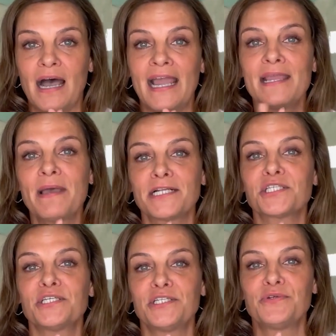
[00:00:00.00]
I am
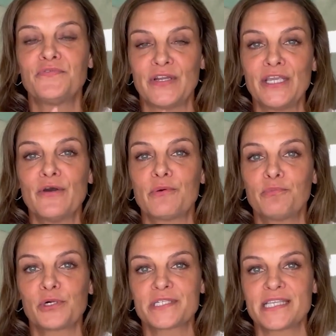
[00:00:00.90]
actually gonna do a video
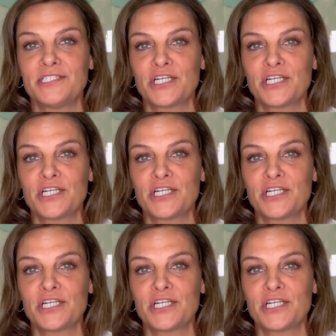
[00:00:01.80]
on Port St.